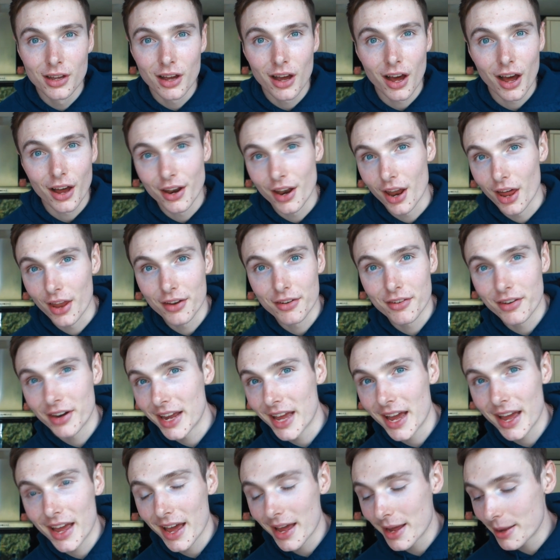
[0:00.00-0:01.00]
another
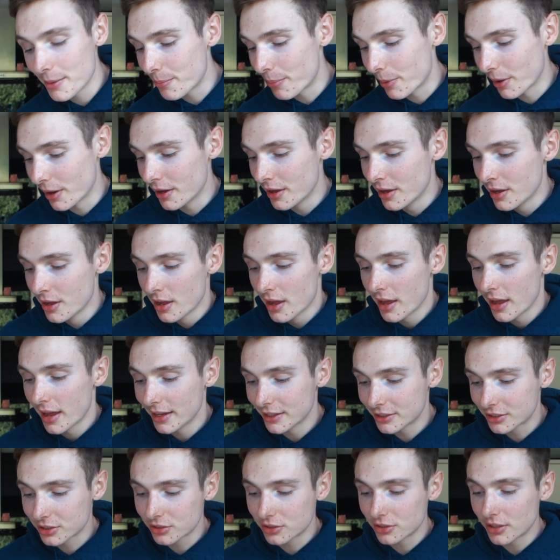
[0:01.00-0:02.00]
EAA, but
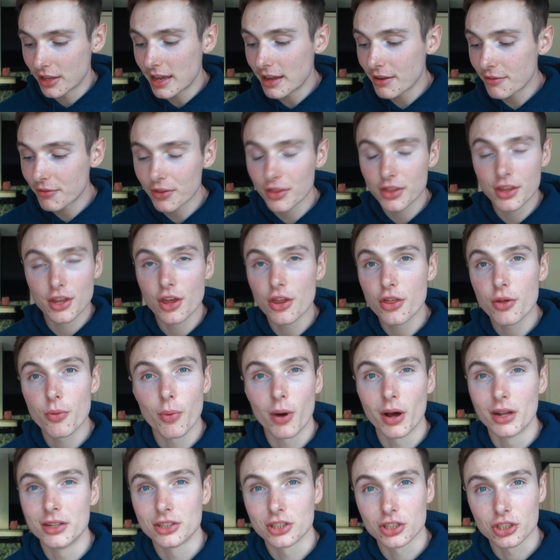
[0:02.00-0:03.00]
it's even the other
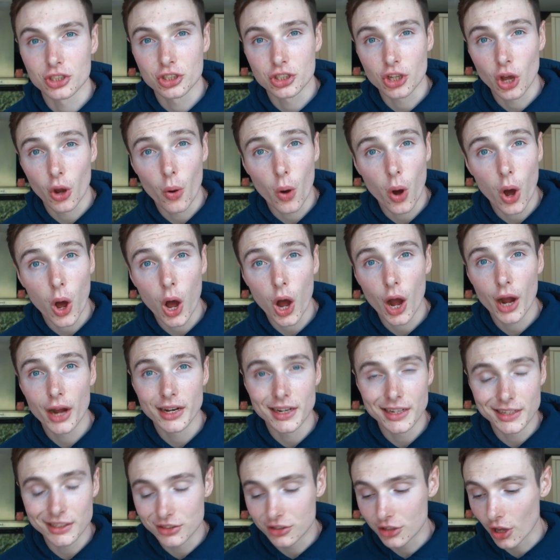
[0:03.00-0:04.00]
ones are so
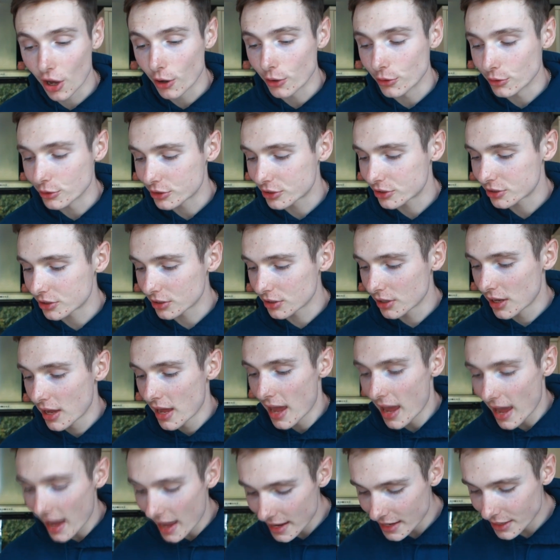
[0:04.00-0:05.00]
highly dosed.
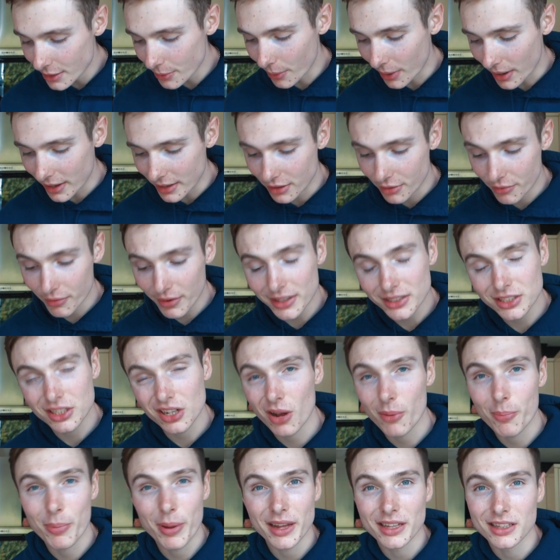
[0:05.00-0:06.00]
Anyway, the reason
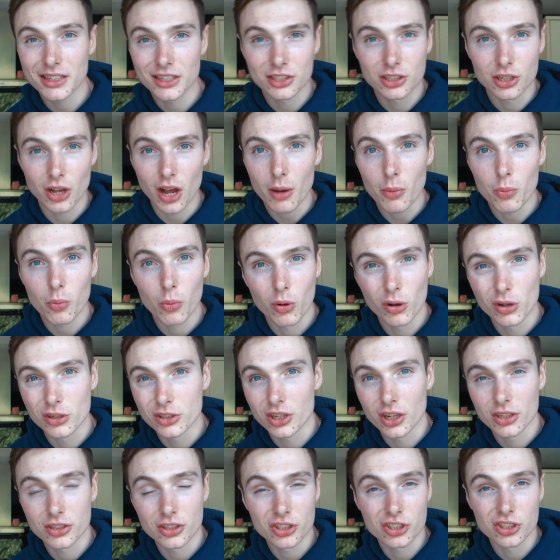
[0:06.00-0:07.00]
I picked this up was
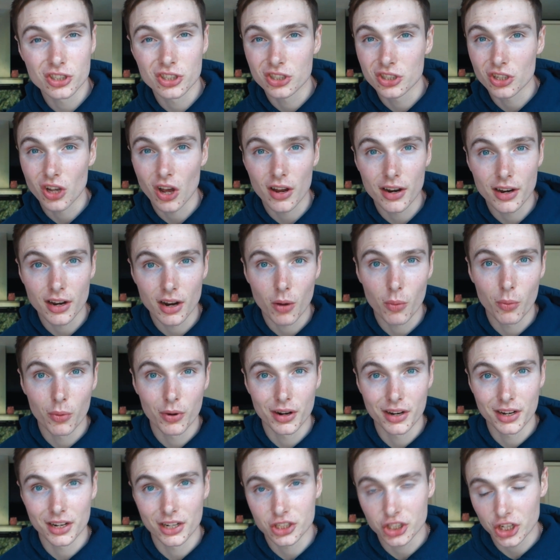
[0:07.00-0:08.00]
I just decided I
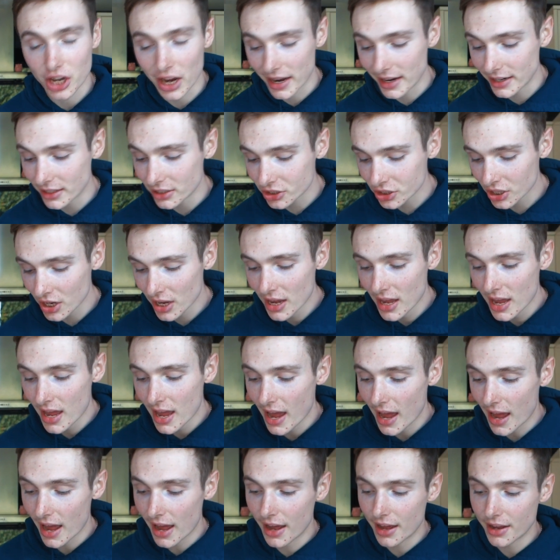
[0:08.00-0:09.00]
wanted to change,
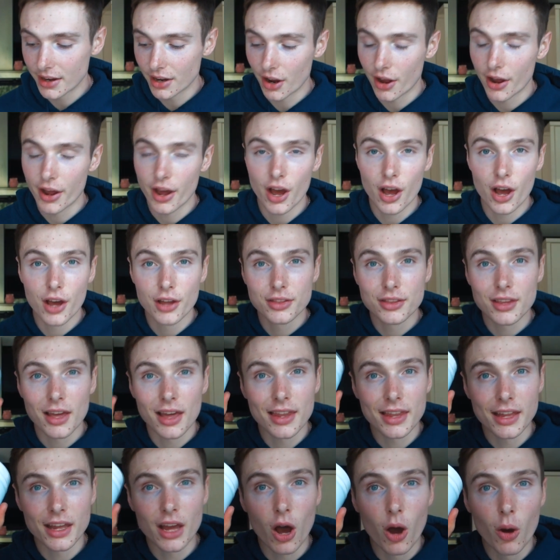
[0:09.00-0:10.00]
and I heard that
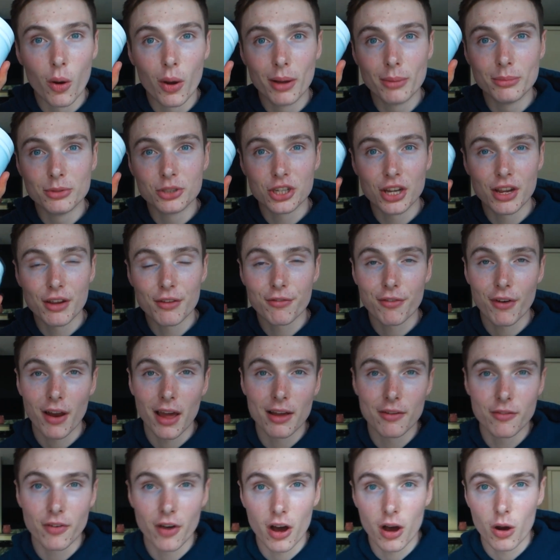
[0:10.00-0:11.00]
the OMG
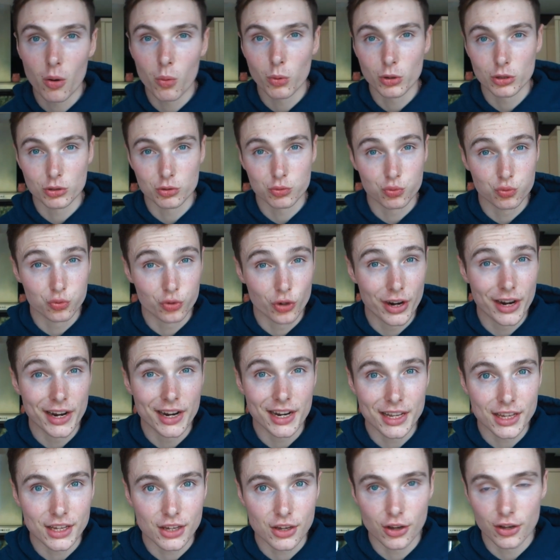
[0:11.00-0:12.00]
flavor was
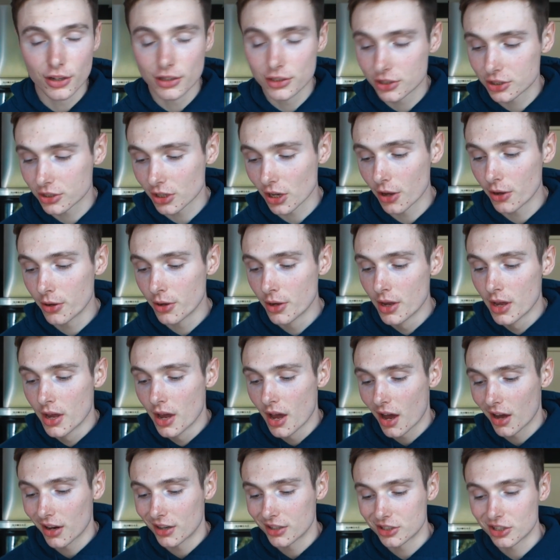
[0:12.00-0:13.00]
really good, so
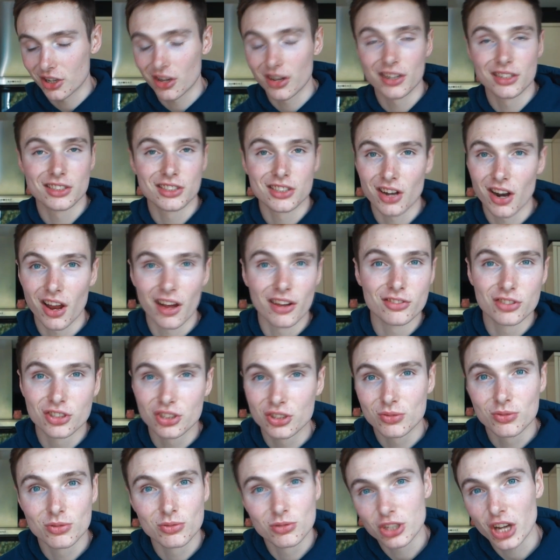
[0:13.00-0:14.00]
I decided to like
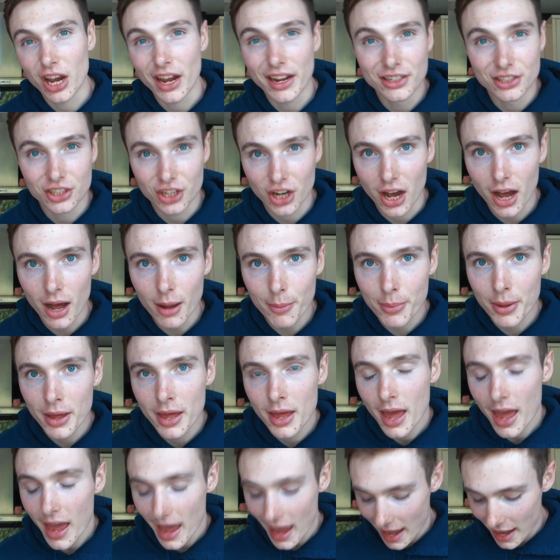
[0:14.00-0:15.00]
change it up.
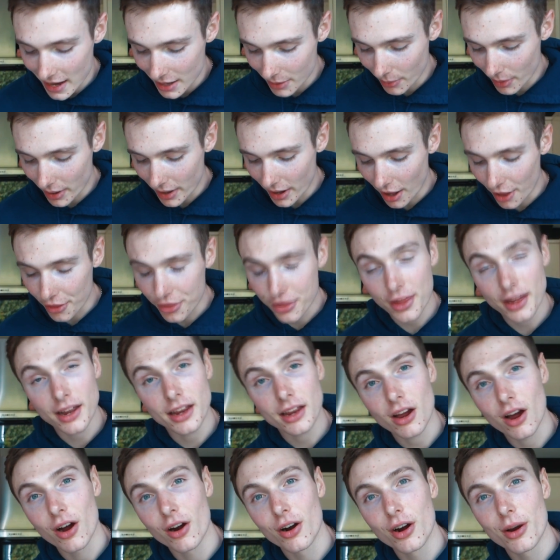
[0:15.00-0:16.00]
Anyway, I
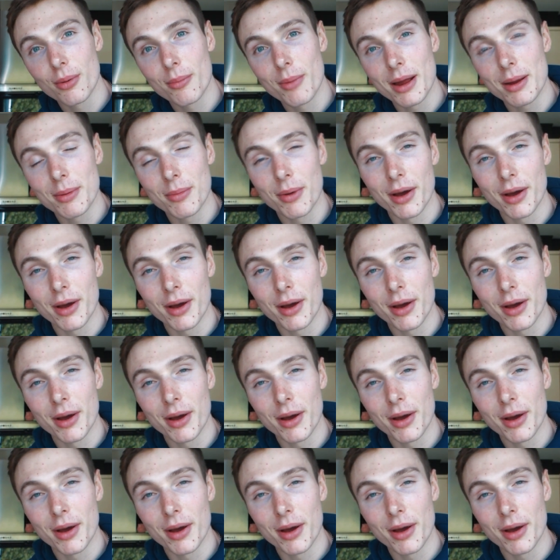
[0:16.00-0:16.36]
think I'm going to make